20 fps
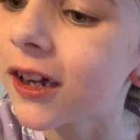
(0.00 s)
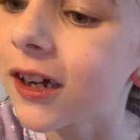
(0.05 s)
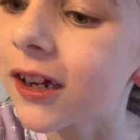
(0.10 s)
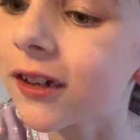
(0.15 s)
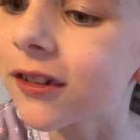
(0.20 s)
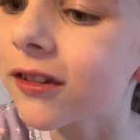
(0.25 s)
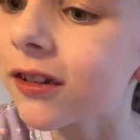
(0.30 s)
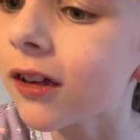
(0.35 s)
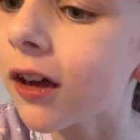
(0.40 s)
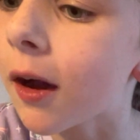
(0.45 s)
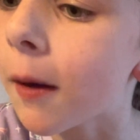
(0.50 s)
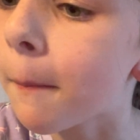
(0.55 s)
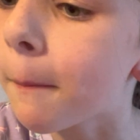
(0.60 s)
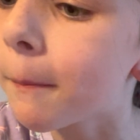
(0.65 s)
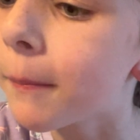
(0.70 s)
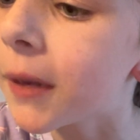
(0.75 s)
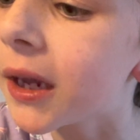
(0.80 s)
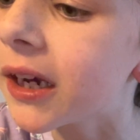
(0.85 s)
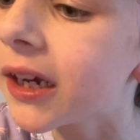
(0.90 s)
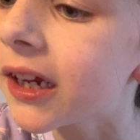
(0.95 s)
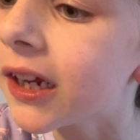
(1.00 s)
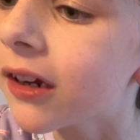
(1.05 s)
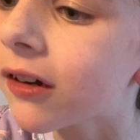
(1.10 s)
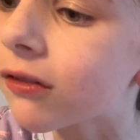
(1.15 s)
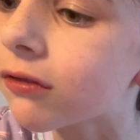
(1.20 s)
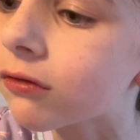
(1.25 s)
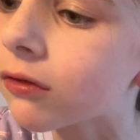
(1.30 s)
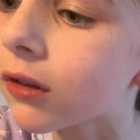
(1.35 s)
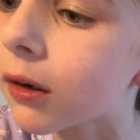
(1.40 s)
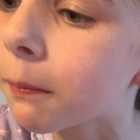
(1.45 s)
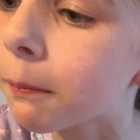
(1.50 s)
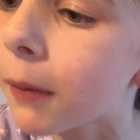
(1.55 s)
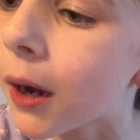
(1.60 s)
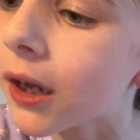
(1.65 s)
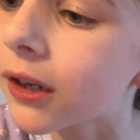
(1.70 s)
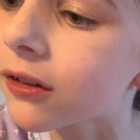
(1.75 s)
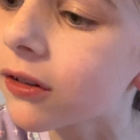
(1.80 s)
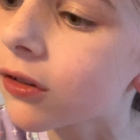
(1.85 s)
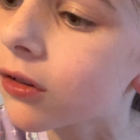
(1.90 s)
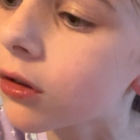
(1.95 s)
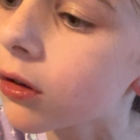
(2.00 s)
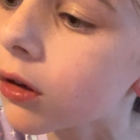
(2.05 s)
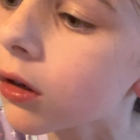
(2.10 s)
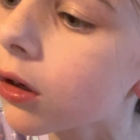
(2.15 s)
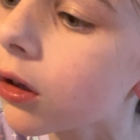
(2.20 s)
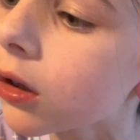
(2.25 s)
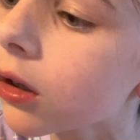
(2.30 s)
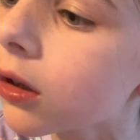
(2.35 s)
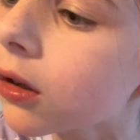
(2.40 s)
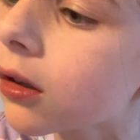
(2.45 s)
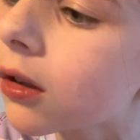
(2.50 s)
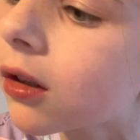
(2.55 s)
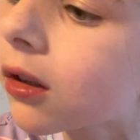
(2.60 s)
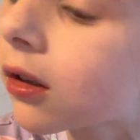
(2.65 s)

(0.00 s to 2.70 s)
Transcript: It's a mini Rapunzel.